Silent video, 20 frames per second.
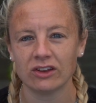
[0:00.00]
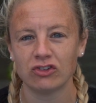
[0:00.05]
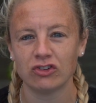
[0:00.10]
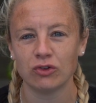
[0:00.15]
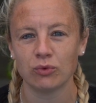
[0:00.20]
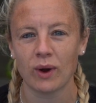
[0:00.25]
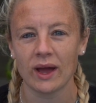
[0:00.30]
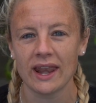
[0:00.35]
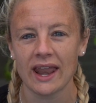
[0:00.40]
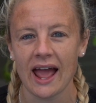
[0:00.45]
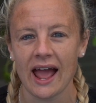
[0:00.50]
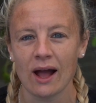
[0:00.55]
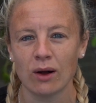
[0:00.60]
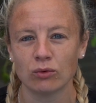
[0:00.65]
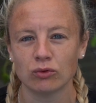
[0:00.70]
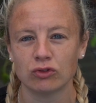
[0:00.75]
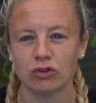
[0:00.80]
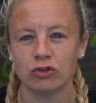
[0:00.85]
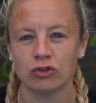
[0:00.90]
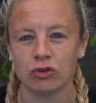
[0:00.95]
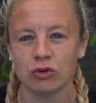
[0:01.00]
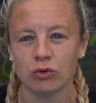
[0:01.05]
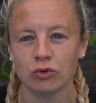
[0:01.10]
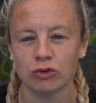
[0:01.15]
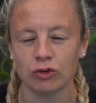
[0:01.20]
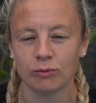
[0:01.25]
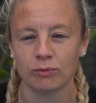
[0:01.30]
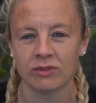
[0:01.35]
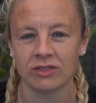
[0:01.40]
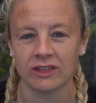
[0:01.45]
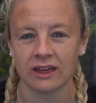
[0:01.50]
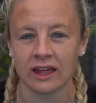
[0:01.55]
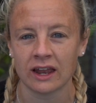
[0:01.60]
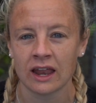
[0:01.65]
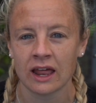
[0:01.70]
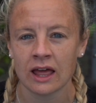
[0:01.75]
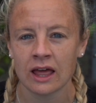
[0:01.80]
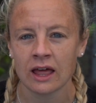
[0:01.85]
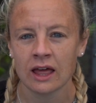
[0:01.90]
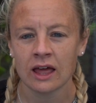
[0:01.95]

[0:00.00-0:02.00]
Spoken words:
She went out to do something